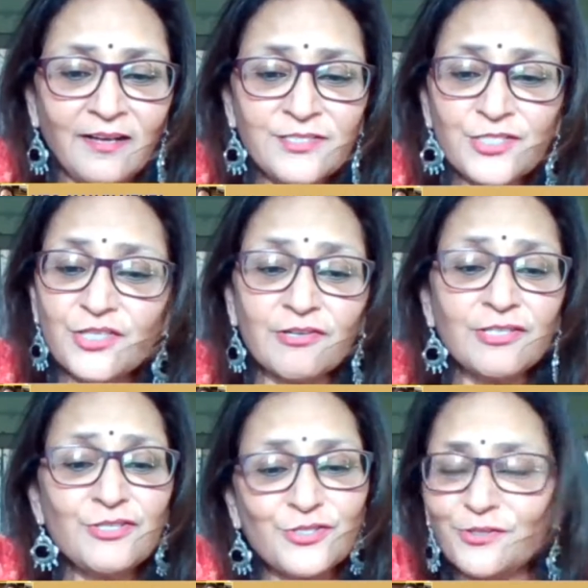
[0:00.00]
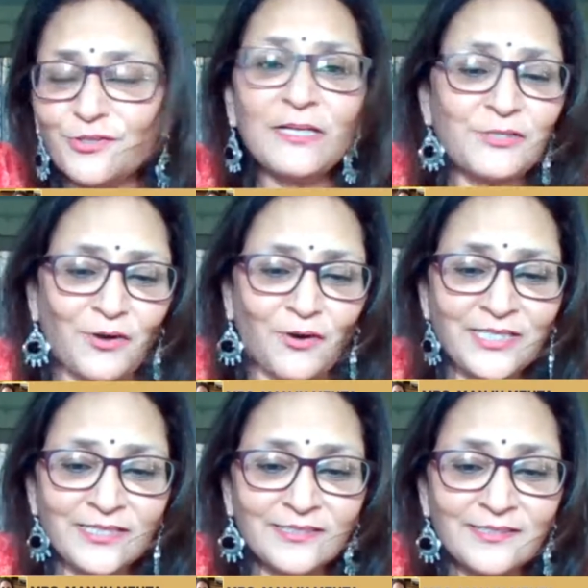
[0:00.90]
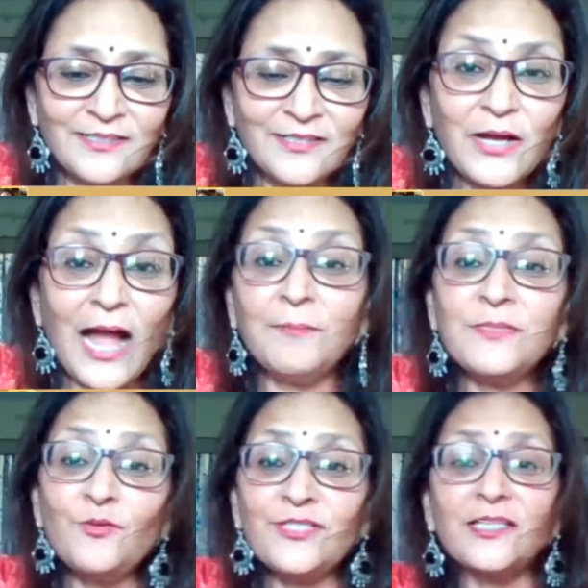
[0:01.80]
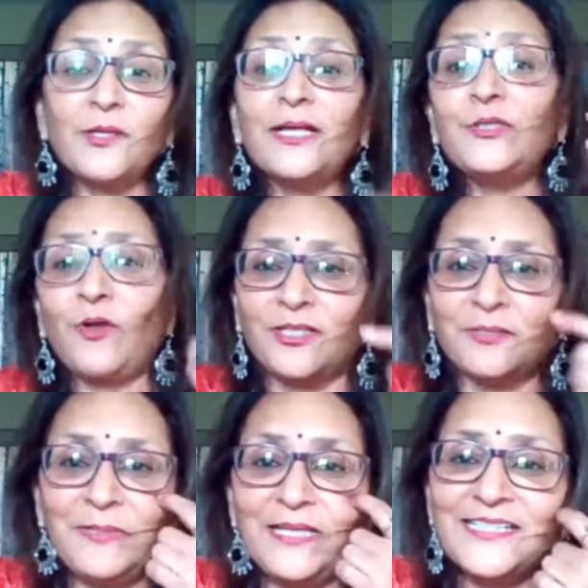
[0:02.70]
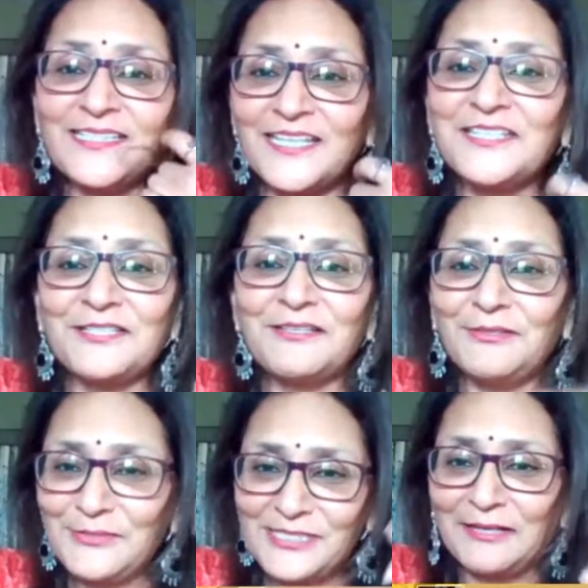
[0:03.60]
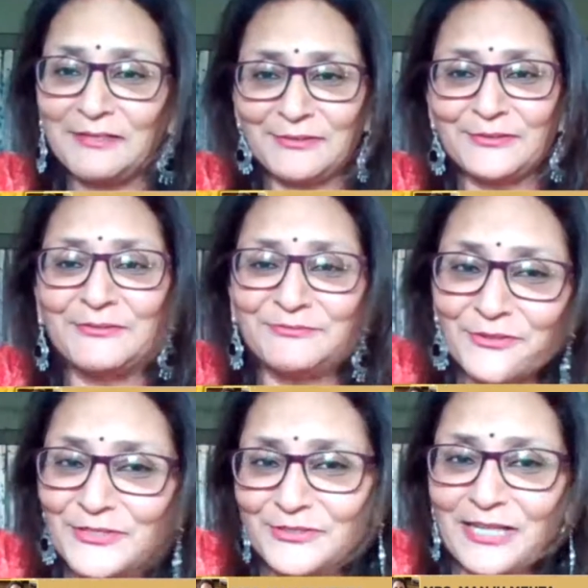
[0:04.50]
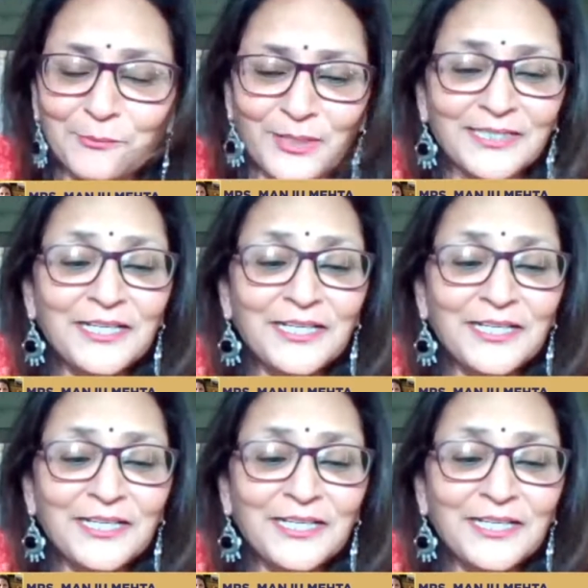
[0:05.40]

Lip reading: Children should be taught. I'm using the word taught. Please attention. Use that. Focus on that word.